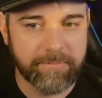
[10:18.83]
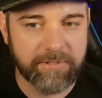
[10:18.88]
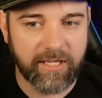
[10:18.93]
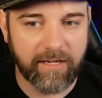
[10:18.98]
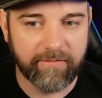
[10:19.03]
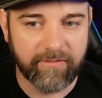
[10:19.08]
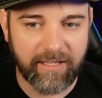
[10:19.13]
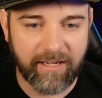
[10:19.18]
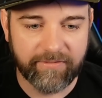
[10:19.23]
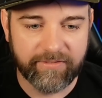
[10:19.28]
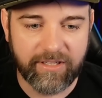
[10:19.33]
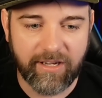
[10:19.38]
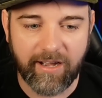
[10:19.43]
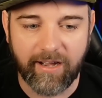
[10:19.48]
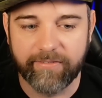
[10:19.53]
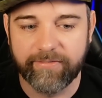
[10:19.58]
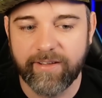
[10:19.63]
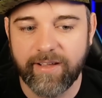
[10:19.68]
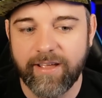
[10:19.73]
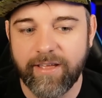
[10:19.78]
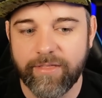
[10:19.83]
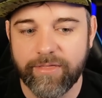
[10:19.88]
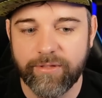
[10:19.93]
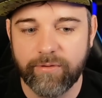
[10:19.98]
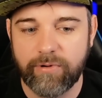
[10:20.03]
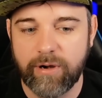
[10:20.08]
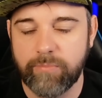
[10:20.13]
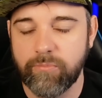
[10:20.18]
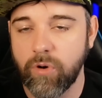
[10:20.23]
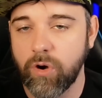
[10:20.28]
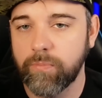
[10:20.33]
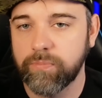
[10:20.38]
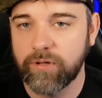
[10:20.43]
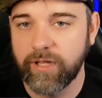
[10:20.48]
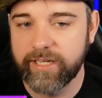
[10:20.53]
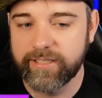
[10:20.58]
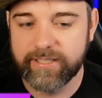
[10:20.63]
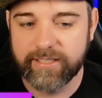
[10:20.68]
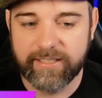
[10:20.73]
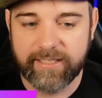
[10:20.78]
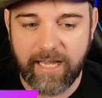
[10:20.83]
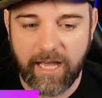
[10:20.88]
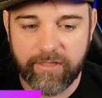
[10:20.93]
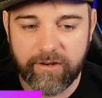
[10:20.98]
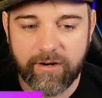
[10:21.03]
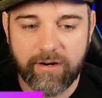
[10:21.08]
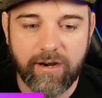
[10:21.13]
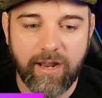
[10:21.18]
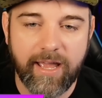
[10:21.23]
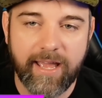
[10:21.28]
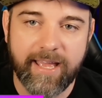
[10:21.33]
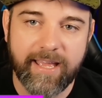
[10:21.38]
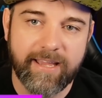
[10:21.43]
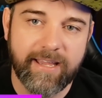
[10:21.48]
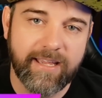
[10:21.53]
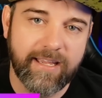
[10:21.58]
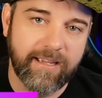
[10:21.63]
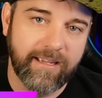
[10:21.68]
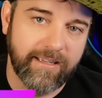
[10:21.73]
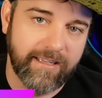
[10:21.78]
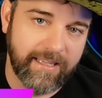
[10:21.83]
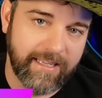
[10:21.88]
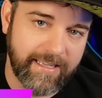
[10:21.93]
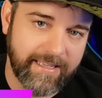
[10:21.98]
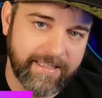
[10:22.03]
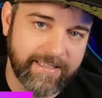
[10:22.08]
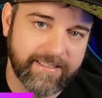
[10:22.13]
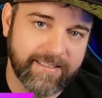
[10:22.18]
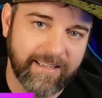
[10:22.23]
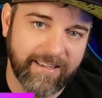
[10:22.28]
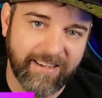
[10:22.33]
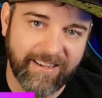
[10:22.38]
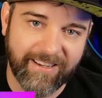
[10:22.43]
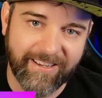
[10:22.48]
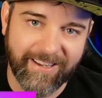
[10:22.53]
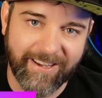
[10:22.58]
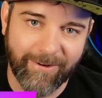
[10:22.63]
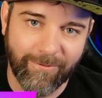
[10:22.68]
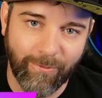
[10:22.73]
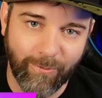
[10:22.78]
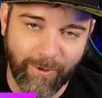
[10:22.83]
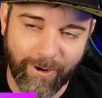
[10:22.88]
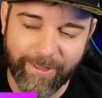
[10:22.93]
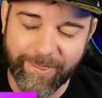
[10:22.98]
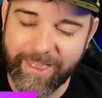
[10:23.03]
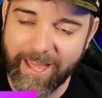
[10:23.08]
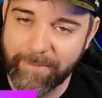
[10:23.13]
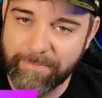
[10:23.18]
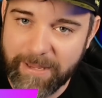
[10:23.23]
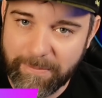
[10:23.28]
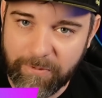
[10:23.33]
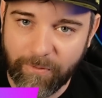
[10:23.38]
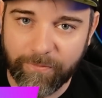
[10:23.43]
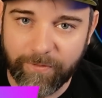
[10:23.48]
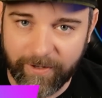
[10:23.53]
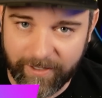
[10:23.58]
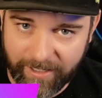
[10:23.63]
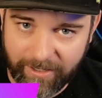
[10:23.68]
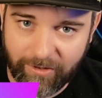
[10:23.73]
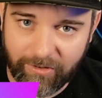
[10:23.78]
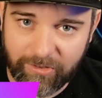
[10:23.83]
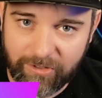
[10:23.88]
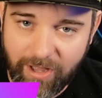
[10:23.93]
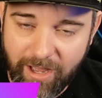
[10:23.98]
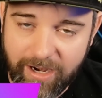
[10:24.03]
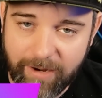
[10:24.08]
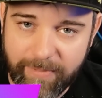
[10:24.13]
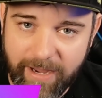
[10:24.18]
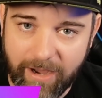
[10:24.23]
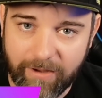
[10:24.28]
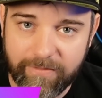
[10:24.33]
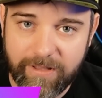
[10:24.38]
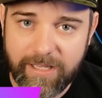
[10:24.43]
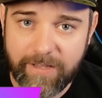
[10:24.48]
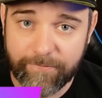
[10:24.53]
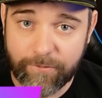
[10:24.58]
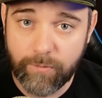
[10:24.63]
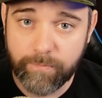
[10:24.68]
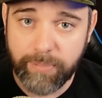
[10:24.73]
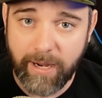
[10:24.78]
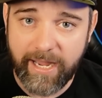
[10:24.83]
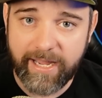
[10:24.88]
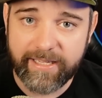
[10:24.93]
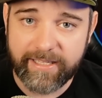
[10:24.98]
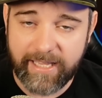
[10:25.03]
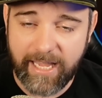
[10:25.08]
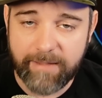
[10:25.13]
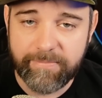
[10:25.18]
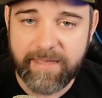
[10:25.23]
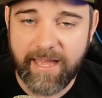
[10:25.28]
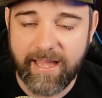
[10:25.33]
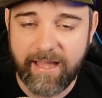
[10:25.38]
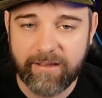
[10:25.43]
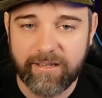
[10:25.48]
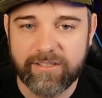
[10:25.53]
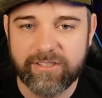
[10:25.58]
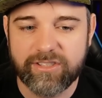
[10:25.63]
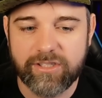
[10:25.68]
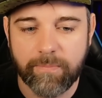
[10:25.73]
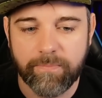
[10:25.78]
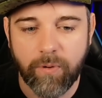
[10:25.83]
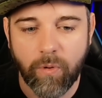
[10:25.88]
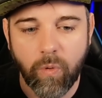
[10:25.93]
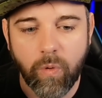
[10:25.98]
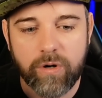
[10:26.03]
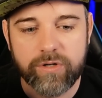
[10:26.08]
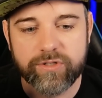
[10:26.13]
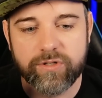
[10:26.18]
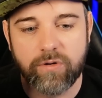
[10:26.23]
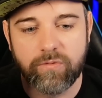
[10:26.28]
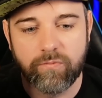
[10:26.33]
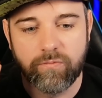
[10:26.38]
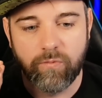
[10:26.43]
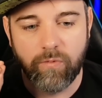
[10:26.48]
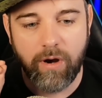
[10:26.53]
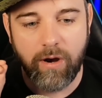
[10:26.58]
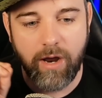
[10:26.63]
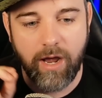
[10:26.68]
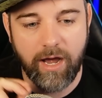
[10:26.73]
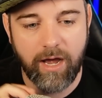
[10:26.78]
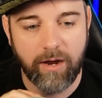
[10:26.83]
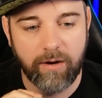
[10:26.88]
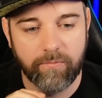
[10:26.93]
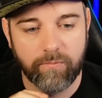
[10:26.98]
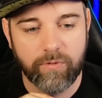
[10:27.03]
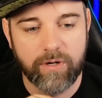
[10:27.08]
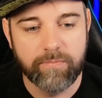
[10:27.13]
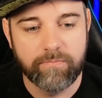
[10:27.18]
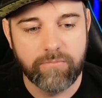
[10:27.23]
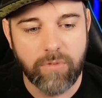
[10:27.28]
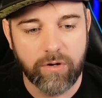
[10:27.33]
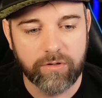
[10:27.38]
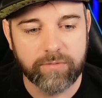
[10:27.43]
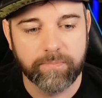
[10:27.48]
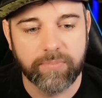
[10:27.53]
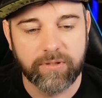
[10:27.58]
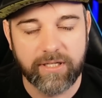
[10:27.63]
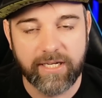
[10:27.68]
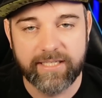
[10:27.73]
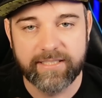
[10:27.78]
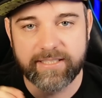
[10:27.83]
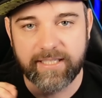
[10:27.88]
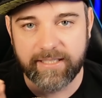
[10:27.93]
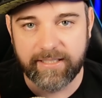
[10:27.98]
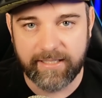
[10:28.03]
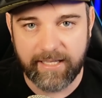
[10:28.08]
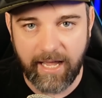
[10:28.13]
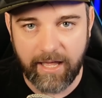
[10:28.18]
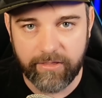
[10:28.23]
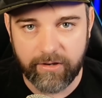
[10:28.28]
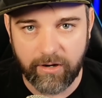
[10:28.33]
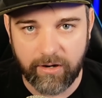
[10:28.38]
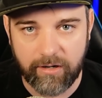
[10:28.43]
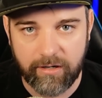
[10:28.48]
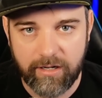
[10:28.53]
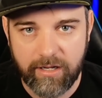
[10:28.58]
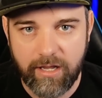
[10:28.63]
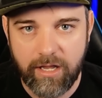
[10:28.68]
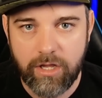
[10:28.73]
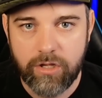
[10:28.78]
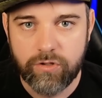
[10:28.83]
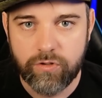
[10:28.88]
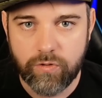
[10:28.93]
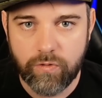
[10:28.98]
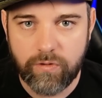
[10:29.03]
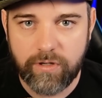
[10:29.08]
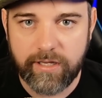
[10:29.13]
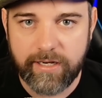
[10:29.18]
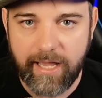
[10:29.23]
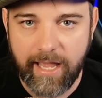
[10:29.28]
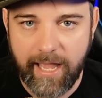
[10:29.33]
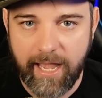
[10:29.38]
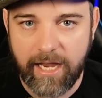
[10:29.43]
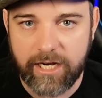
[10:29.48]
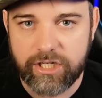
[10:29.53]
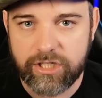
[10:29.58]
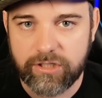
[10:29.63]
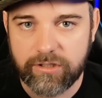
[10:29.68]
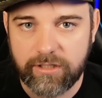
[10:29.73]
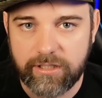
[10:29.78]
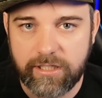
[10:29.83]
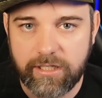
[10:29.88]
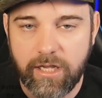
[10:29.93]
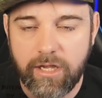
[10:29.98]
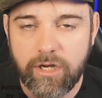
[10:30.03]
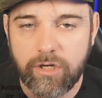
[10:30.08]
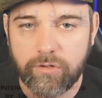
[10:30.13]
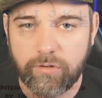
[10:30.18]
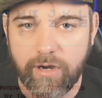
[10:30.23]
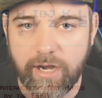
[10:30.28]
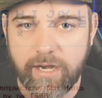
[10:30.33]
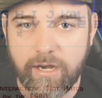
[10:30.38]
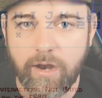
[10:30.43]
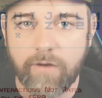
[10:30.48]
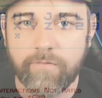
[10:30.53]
I've left off. The remote play together is one that people forget a lot about. If you buy a game that supports remote play together, you can actually create a